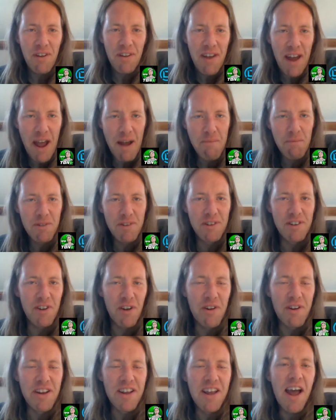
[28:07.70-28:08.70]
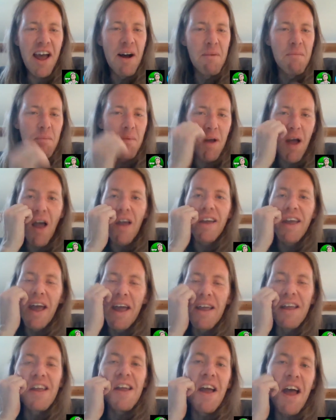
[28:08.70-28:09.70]
Tony.
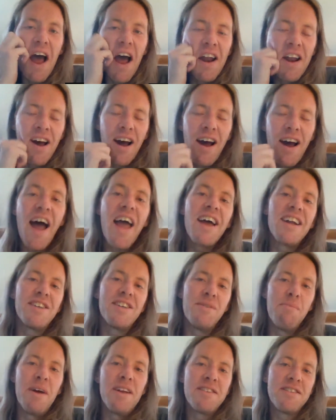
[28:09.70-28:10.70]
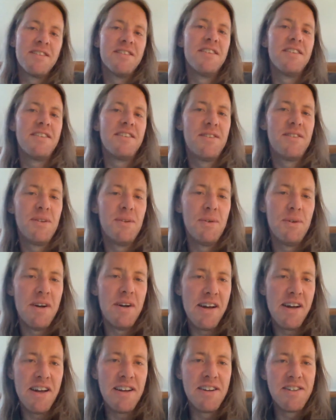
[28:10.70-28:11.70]
Okay, and I actually mentioned this to
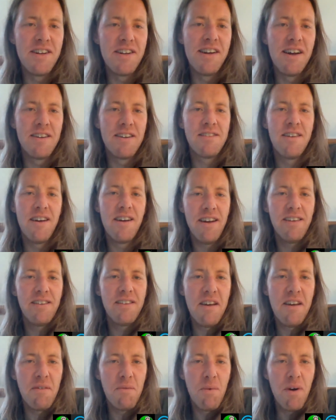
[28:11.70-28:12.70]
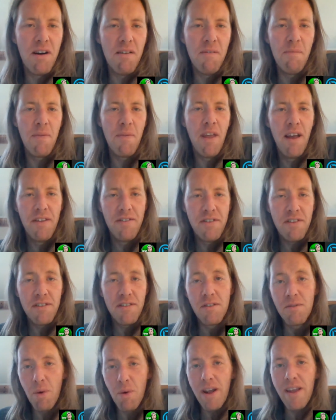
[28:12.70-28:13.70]
NJ last night. I said, well, this
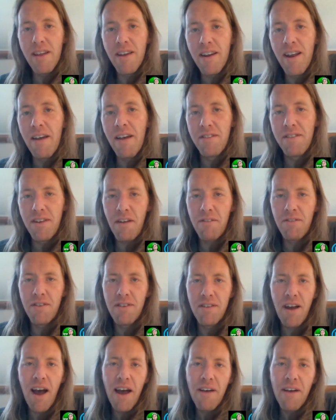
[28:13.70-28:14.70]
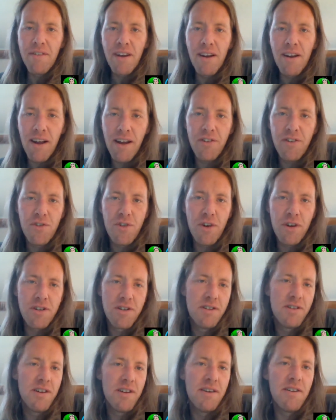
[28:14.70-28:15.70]
is where you're going to start having class
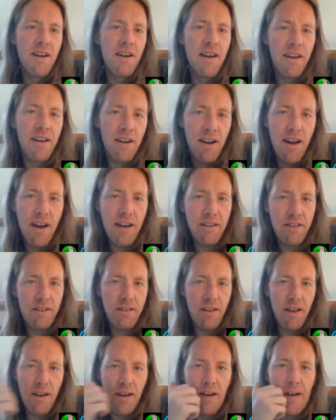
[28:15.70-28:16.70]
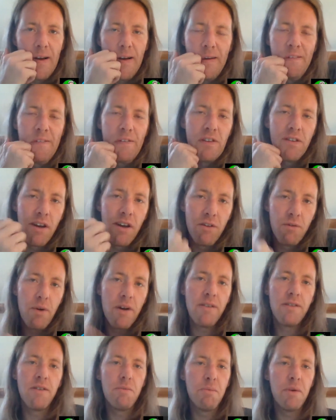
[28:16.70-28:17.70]
structures, aren't you? Like class size
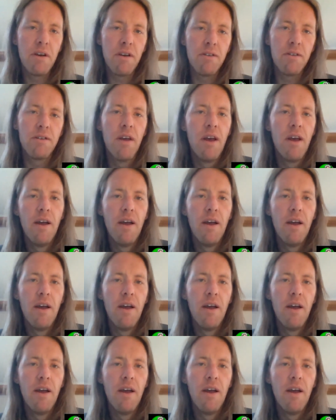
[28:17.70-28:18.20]
races, because